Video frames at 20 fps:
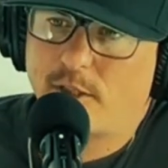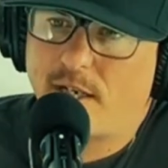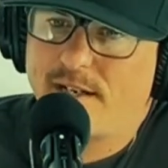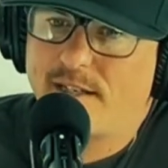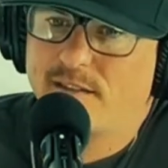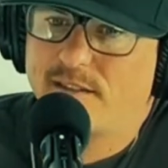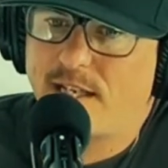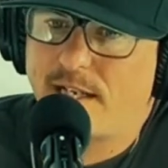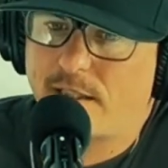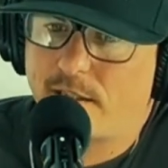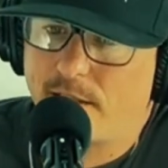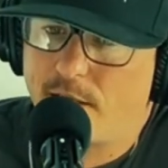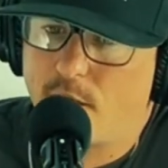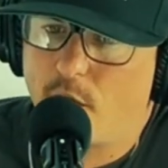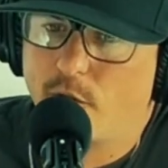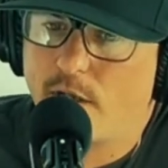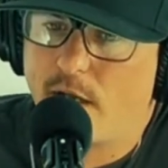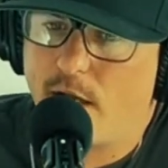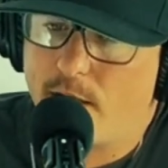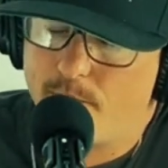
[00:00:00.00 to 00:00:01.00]
cycle in.
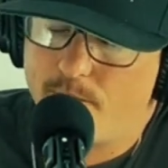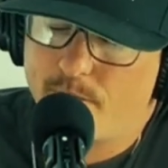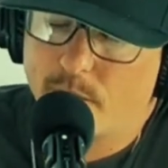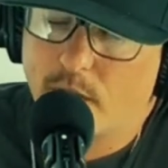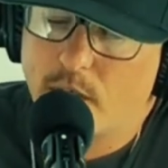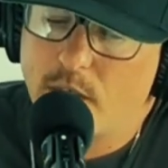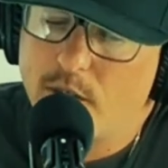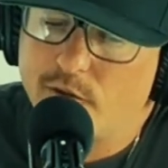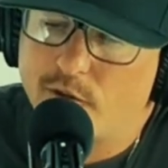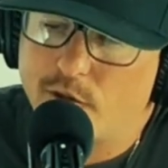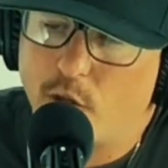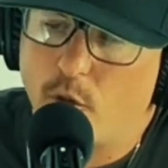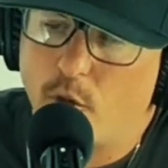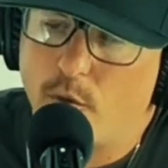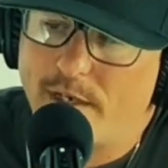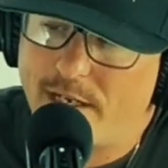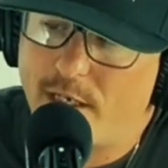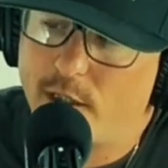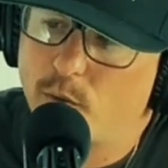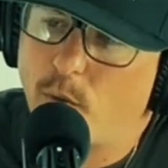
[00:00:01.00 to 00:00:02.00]
Okay, so
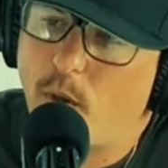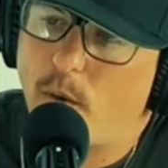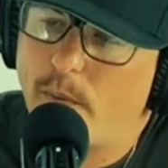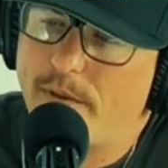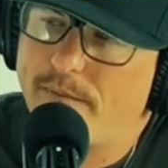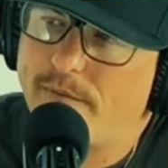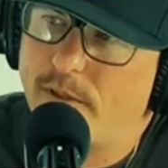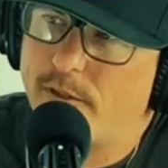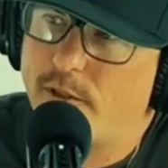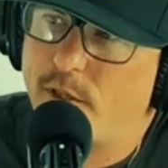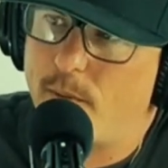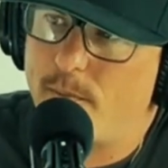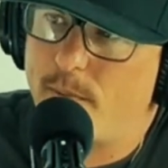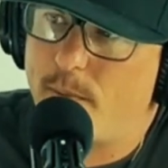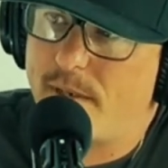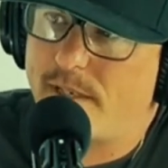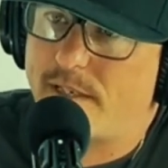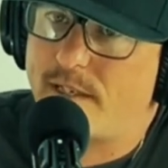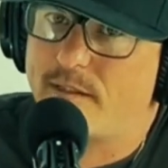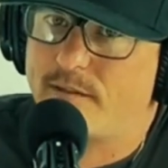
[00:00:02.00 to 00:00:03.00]
here's what we've
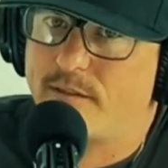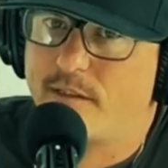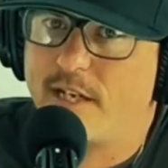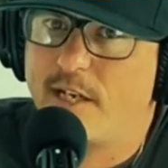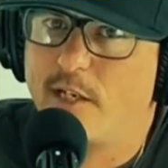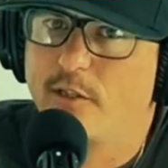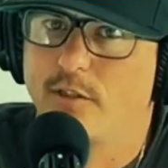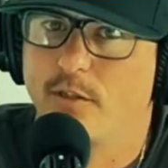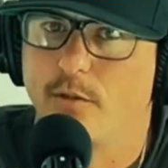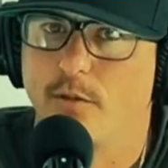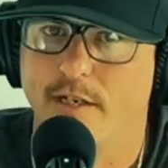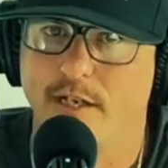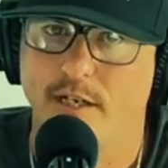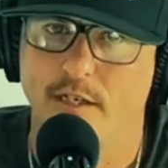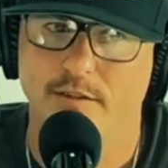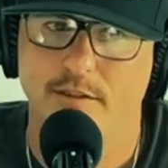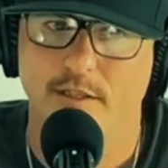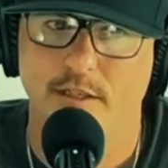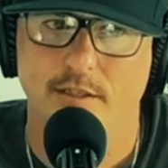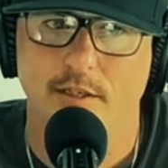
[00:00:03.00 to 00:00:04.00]
determined, because here's
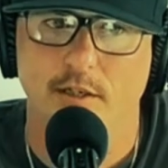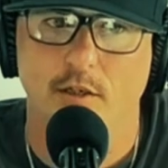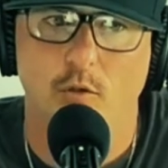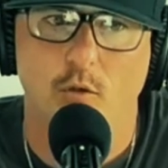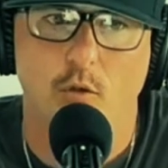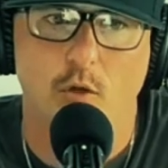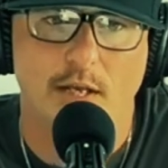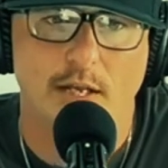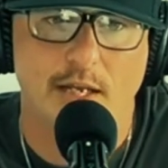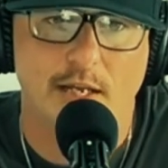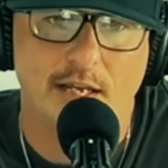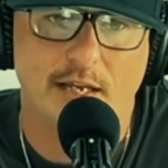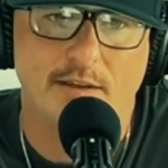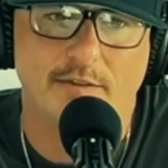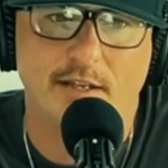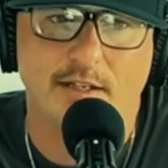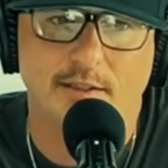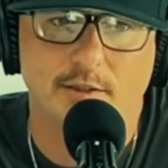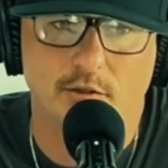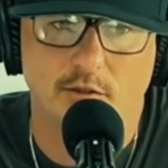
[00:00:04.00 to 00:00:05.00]
the deal. In
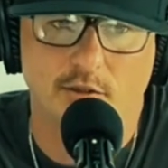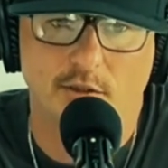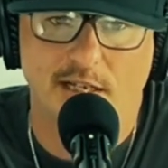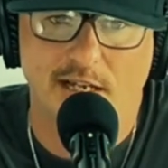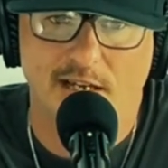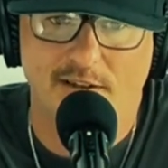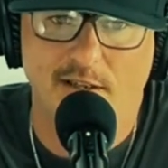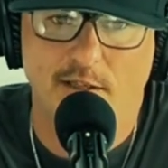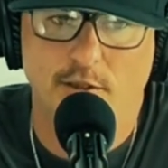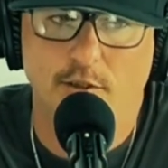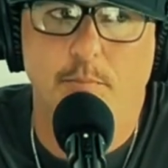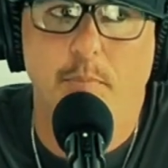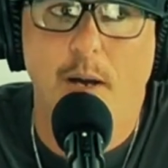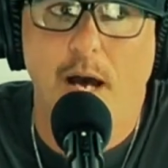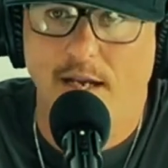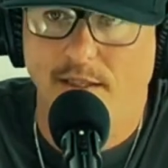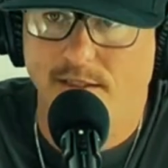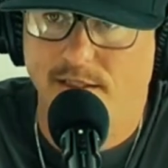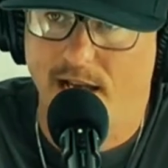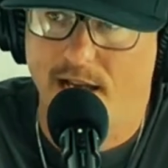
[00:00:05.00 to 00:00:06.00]
this
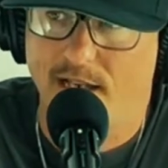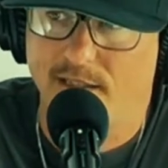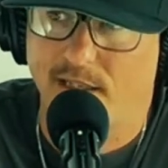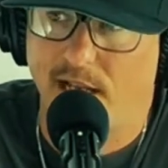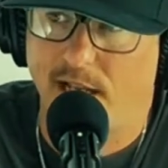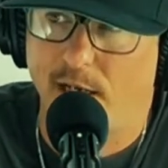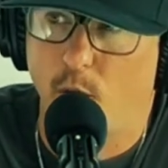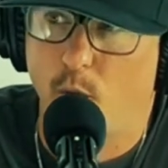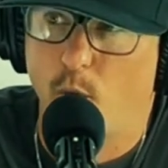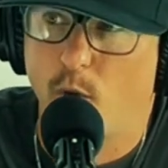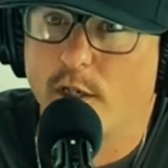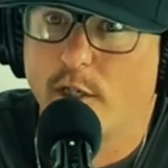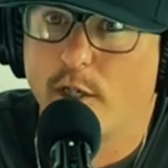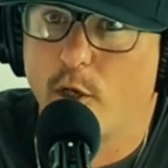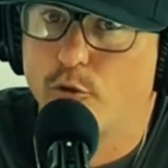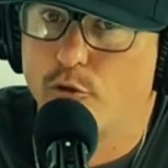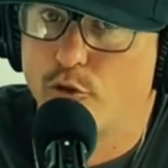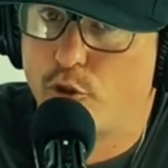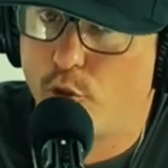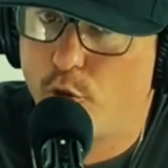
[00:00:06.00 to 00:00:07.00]
podcast, I don't want to
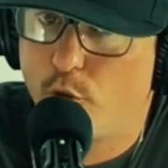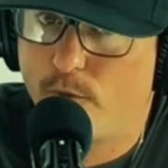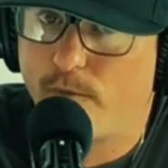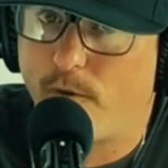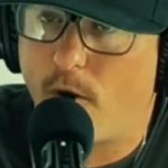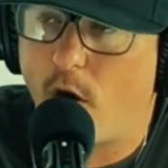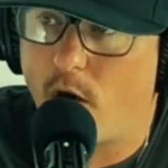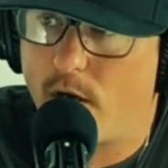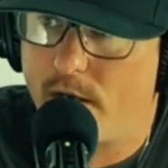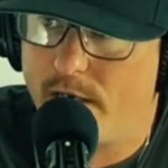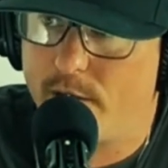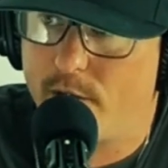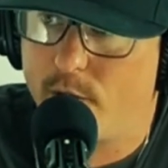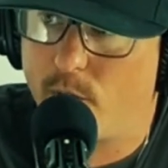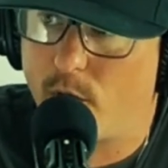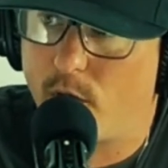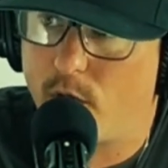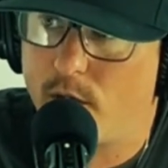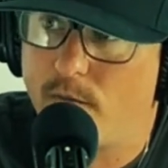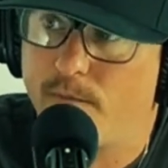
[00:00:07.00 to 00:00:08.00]
go too far
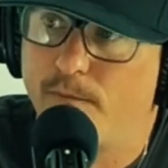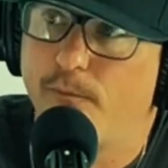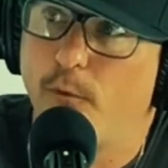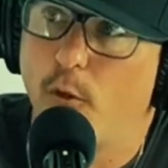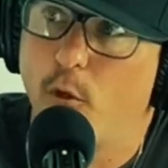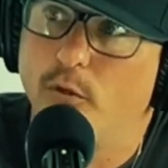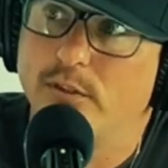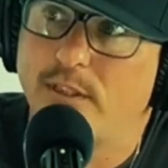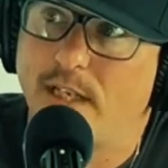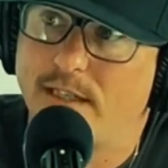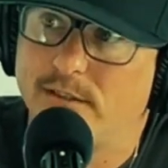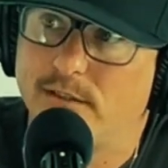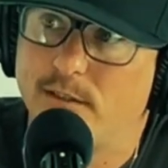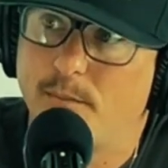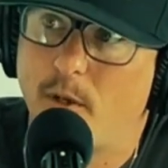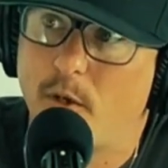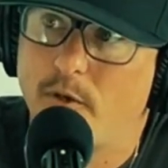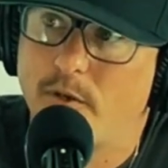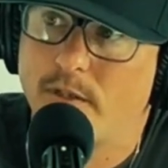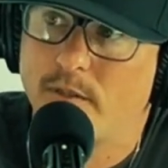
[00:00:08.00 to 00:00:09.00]
into our full
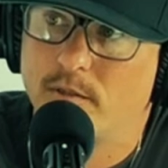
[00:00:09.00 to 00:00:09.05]
testimonies,